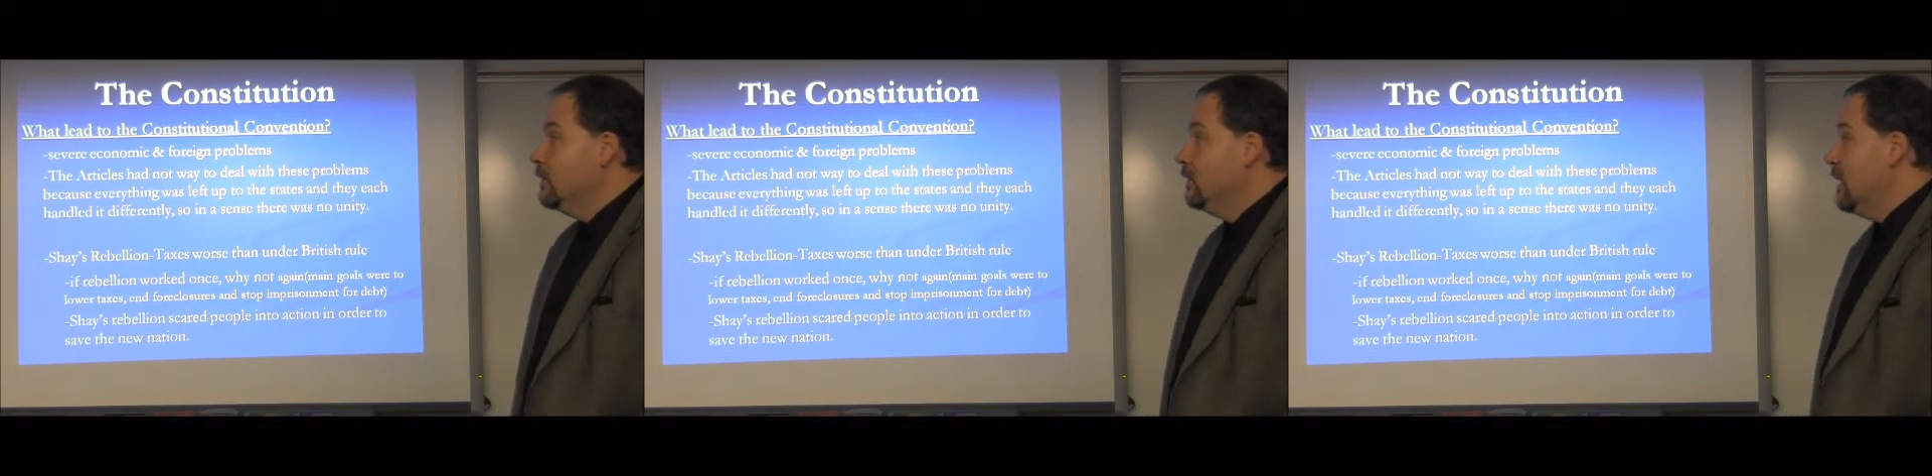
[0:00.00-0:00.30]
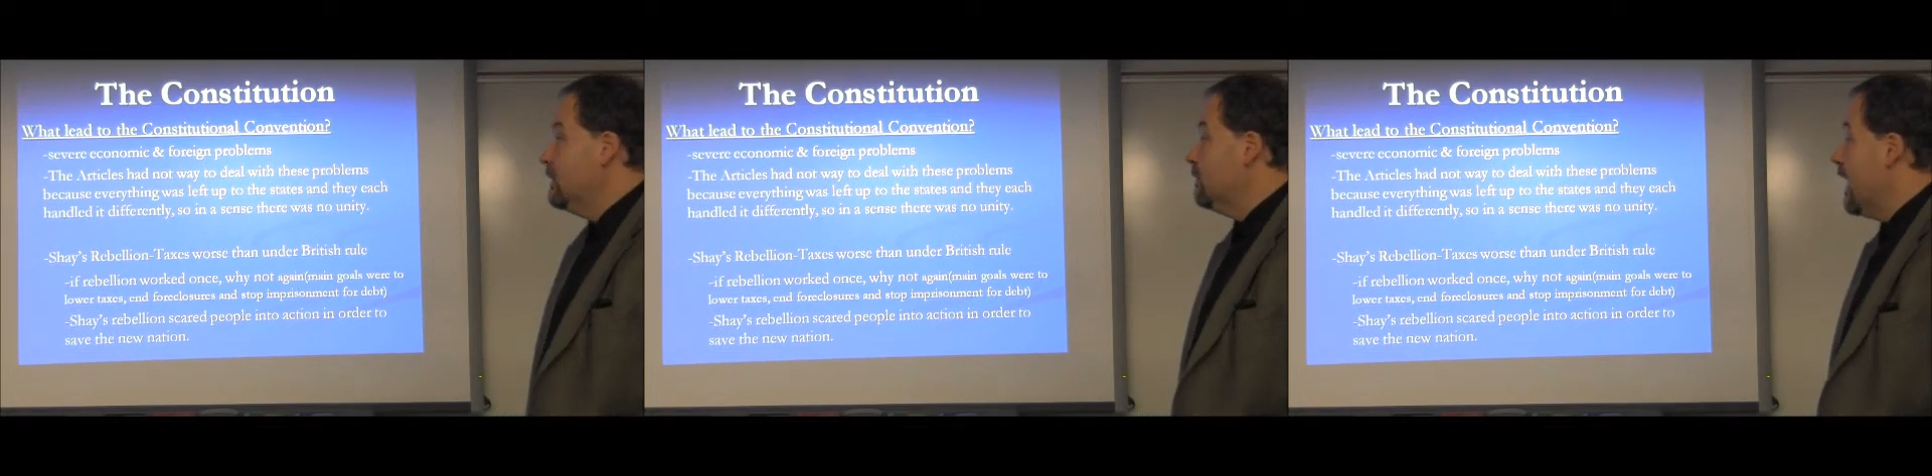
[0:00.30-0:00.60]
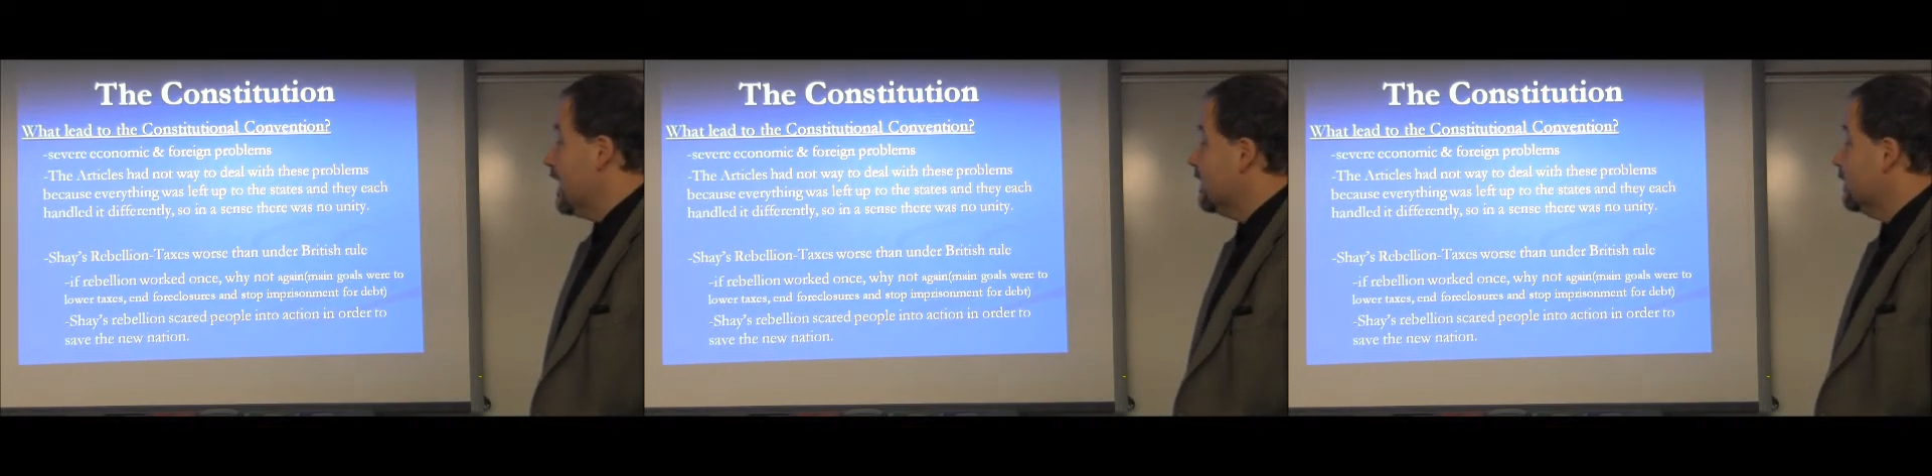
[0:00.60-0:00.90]
James
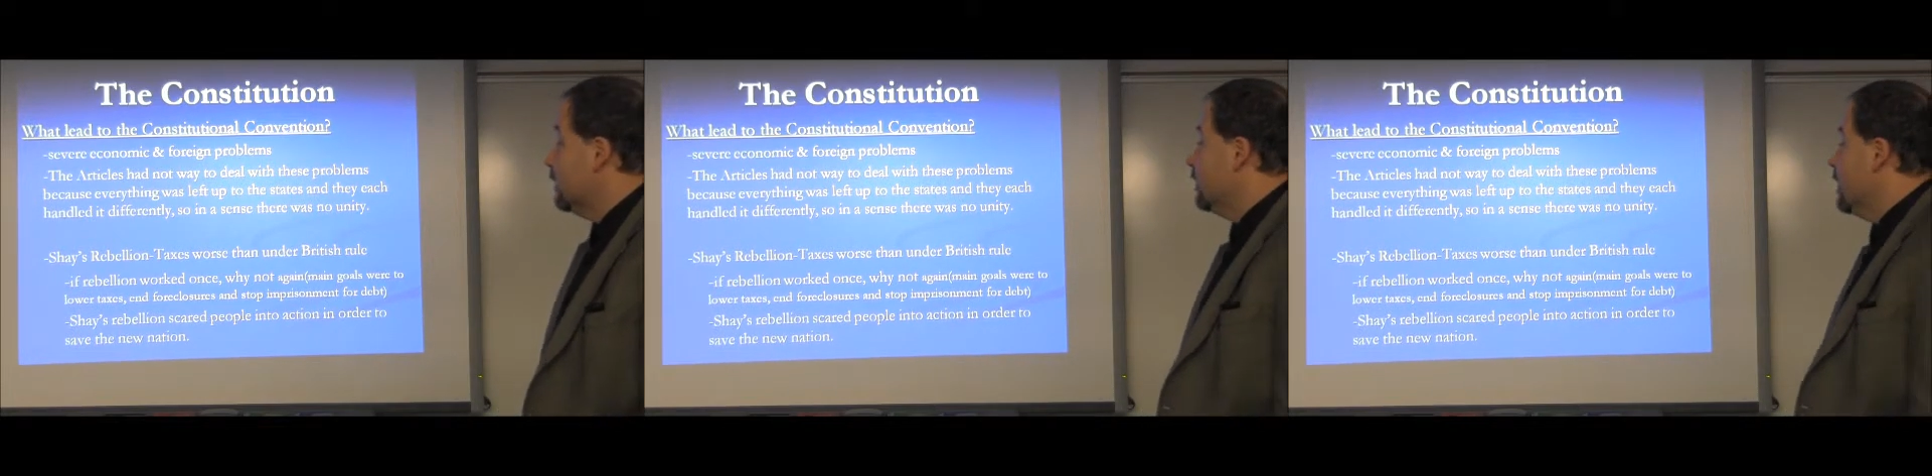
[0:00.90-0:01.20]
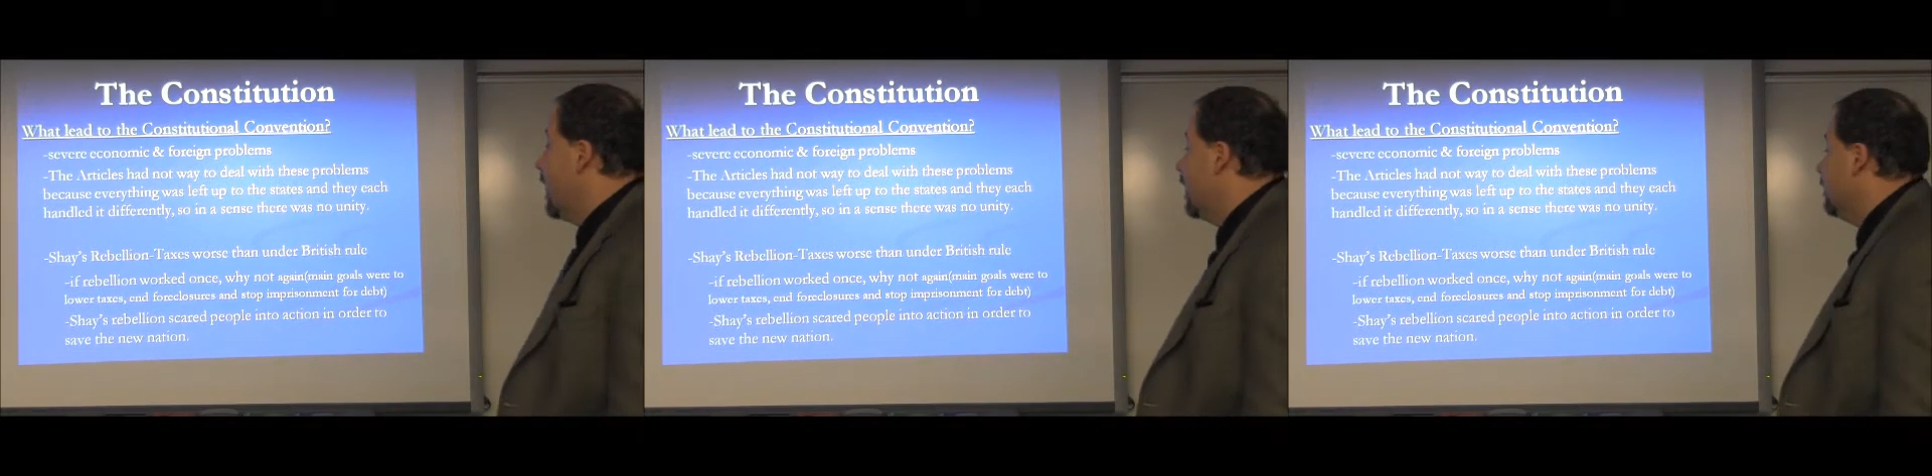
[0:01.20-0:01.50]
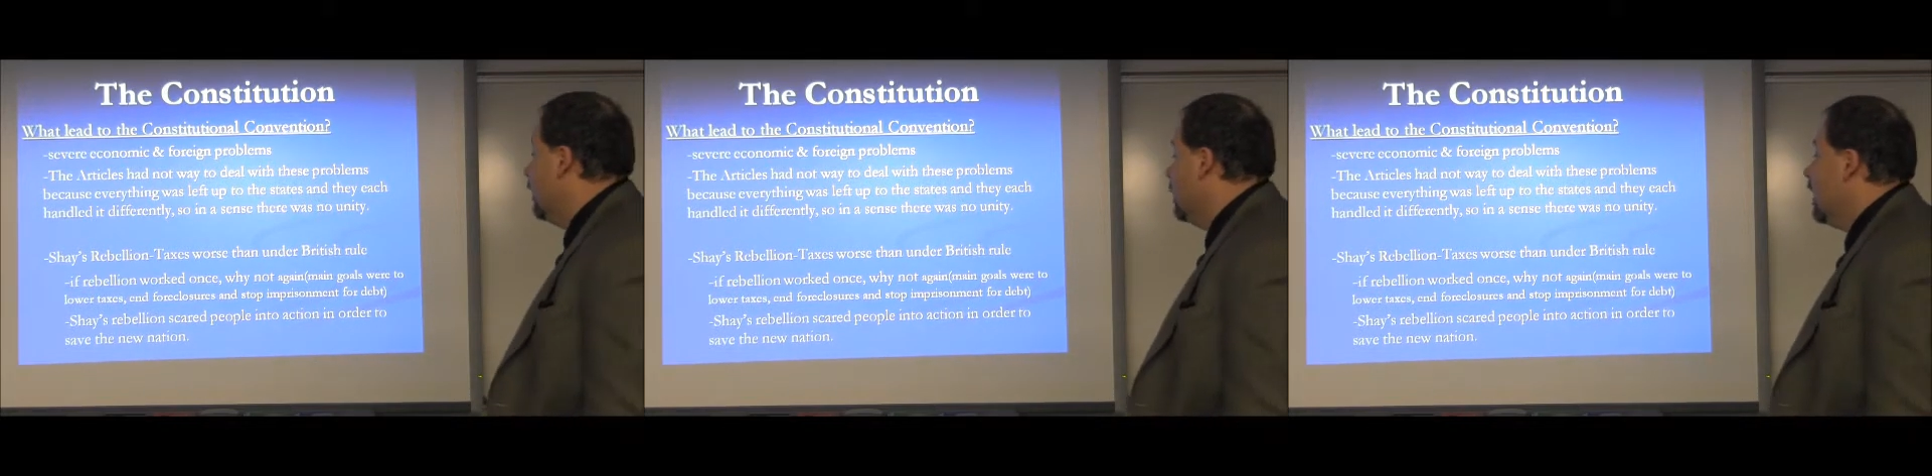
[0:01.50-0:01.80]
Madison, as we'll talk
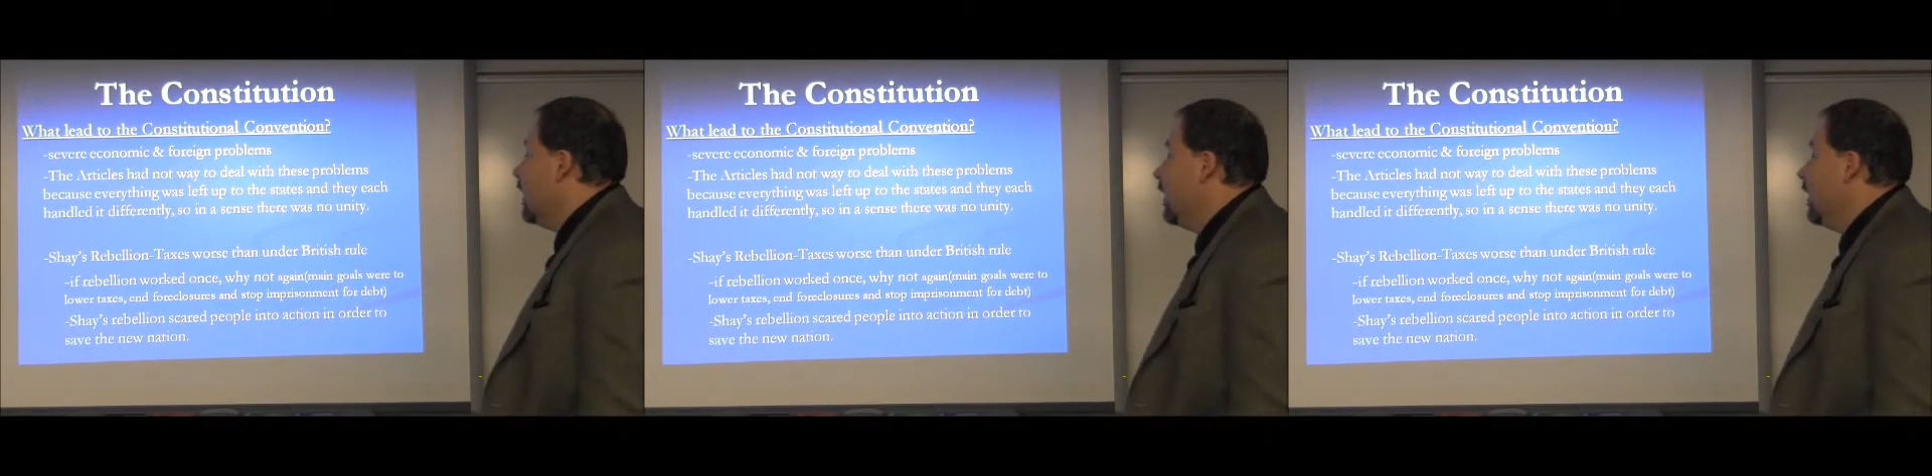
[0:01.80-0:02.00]
about.